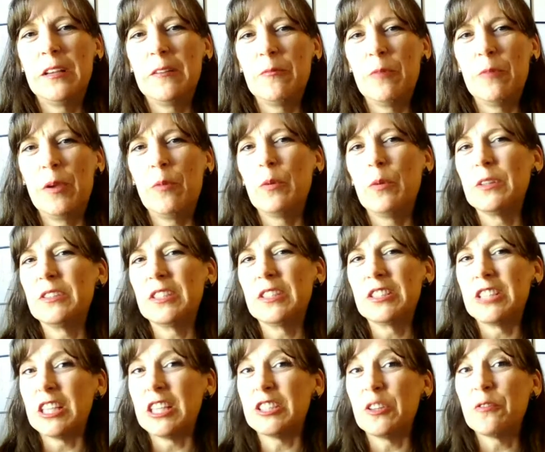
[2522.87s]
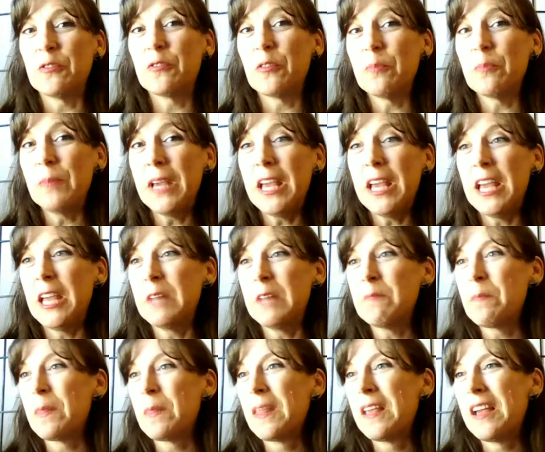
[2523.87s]
would suggest? So for me,
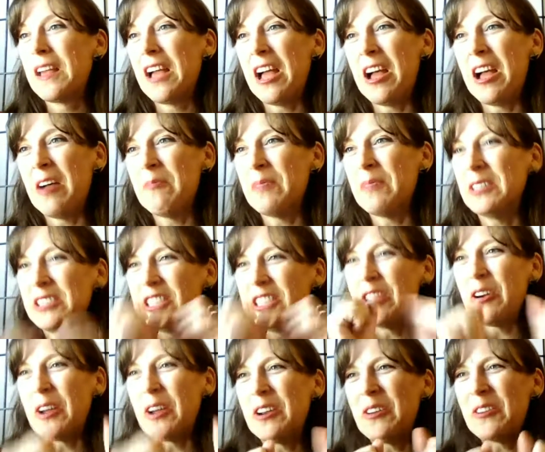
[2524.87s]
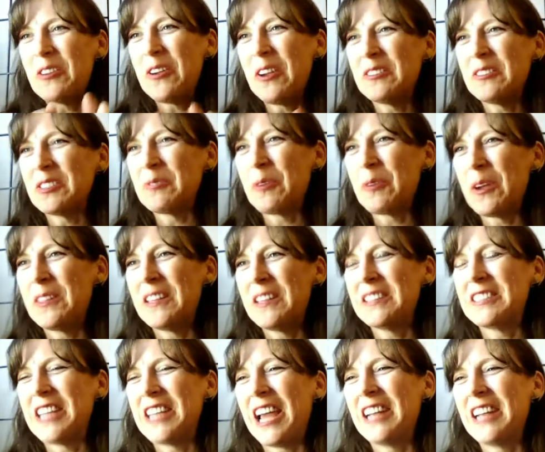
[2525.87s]
and Geo, I know you have some great
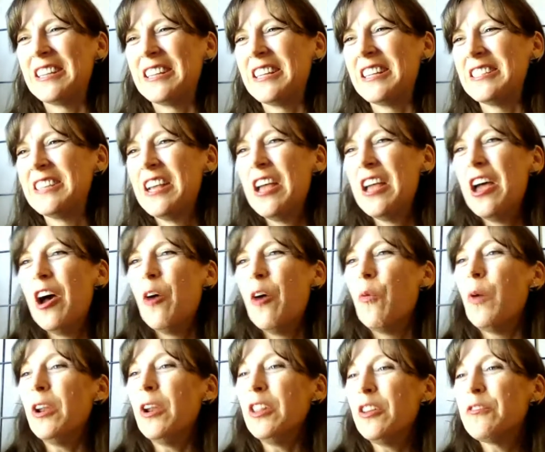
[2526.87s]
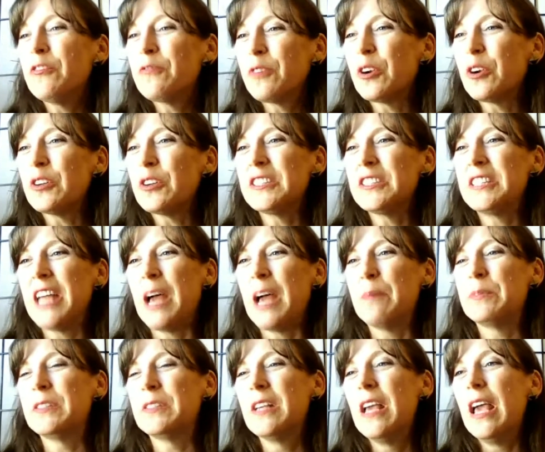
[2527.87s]
things to add to this. One of the first
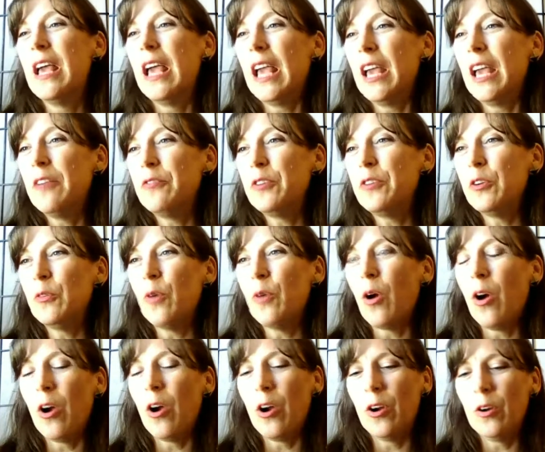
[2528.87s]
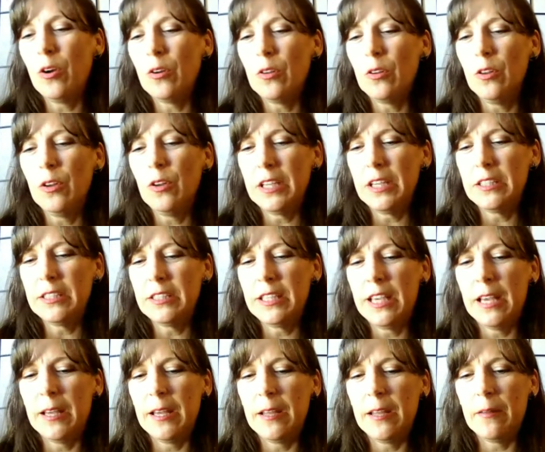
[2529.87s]
steps, if you are looking to
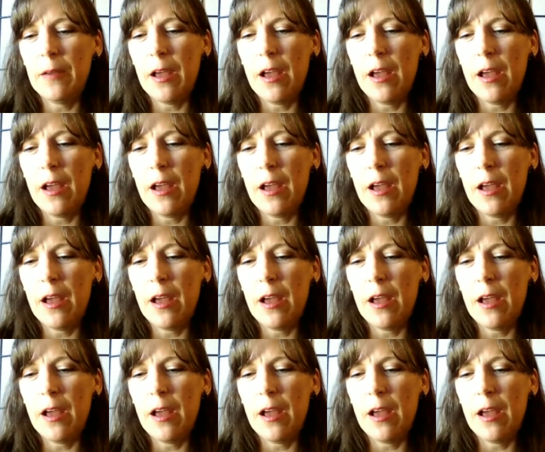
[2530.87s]
get